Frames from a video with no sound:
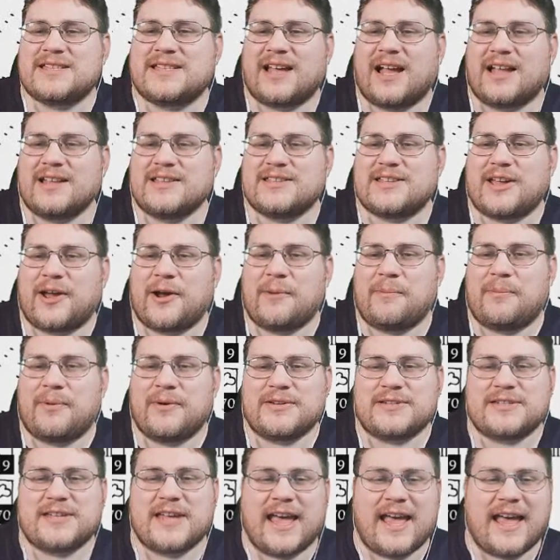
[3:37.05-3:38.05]
Gunn's
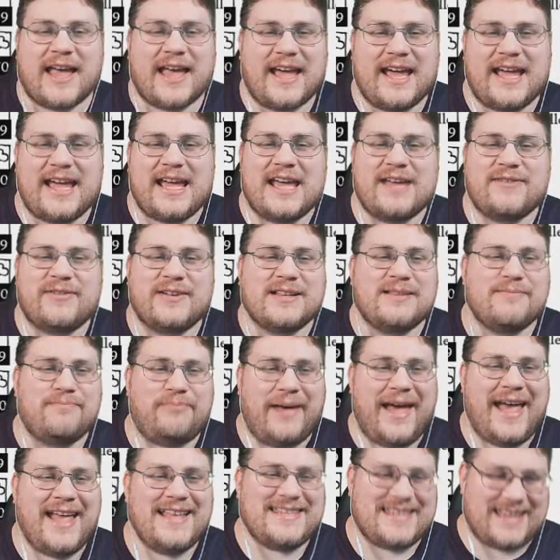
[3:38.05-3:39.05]
opus even
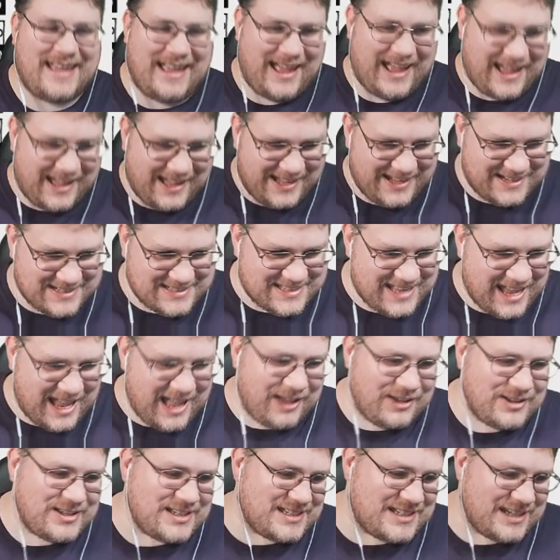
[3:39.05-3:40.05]
better. It's
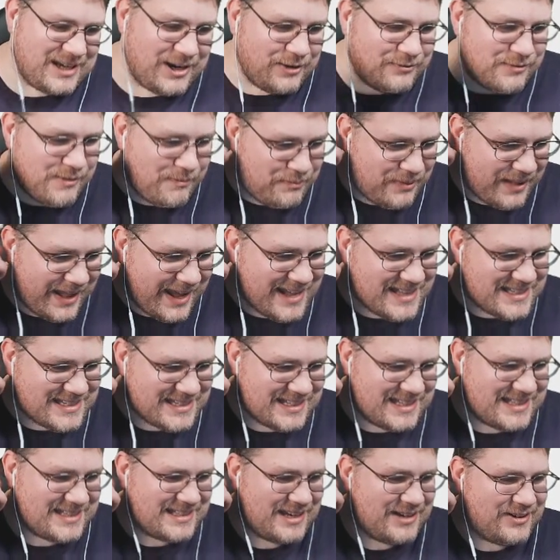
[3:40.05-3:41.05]
now silver plated
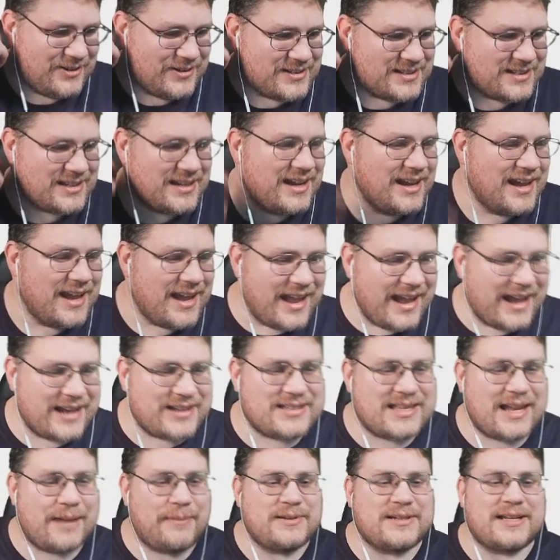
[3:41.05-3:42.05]
and deals
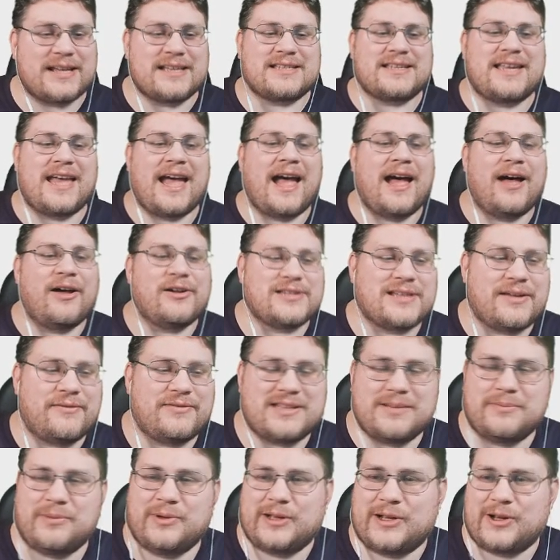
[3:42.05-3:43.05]
extra damage against cows and other
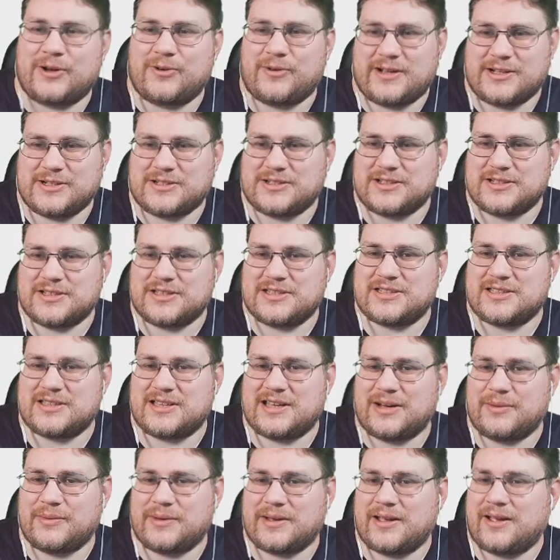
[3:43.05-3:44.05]
demonic creatures. So
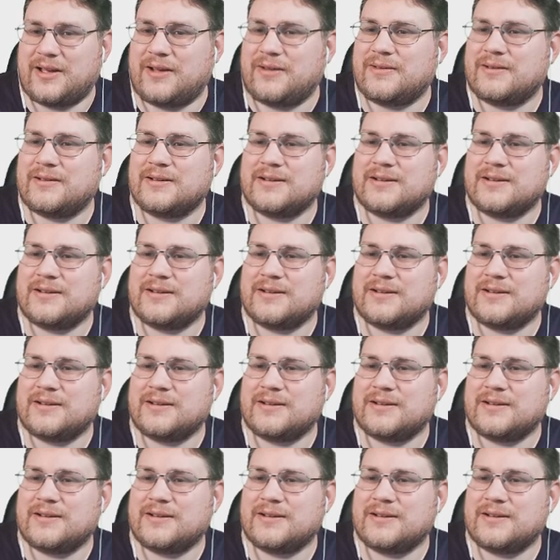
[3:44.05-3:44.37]
there we go.